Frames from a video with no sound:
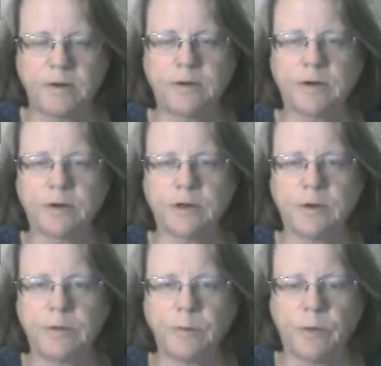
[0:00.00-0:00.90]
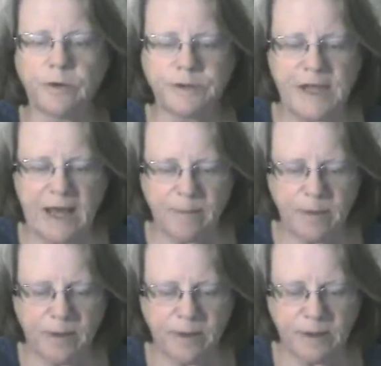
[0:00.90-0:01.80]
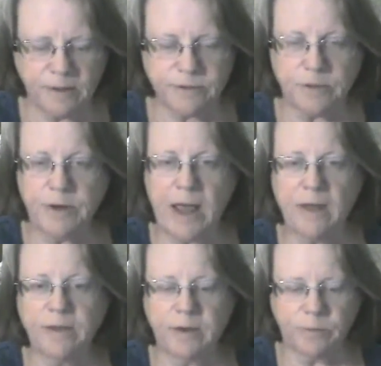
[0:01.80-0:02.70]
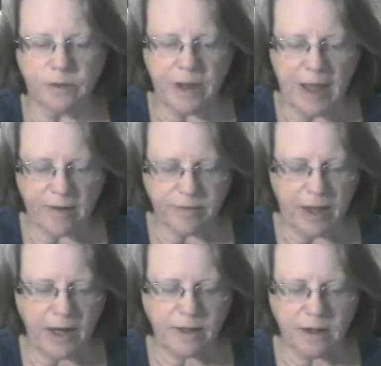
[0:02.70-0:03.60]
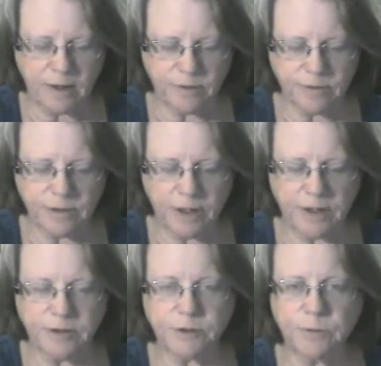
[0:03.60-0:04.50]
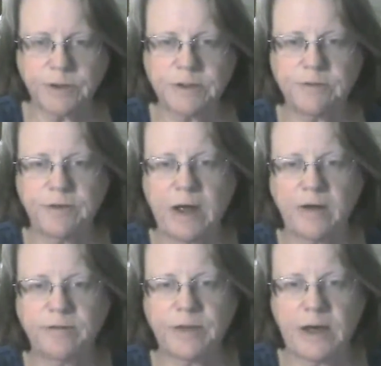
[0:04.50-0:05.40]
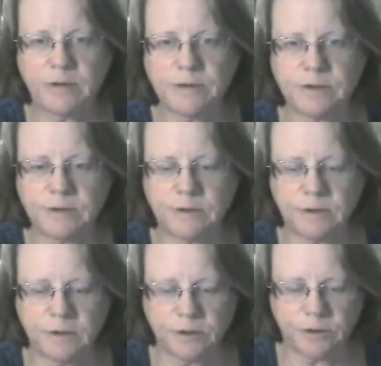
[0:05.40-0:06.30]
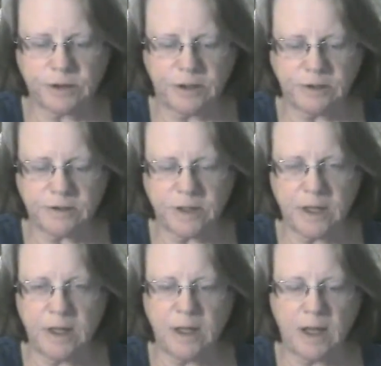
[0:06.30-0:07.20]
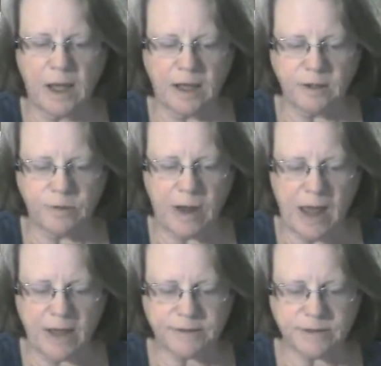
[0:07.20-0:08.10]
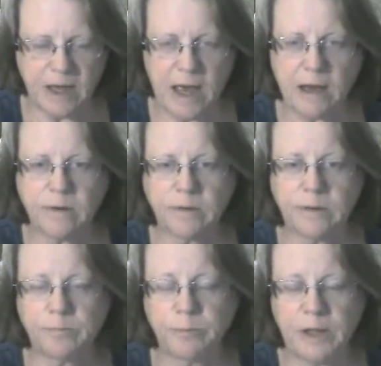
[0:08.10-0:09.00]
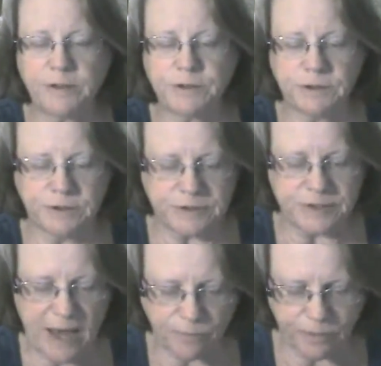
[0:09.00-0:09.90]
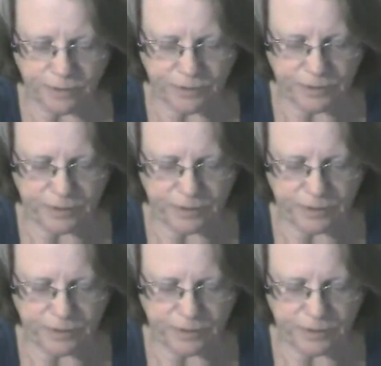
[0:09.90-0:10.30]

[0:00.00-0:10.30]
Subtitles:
their cookie reward tab. So now they will have 825,000 cookies. And you ask, how much is that worth?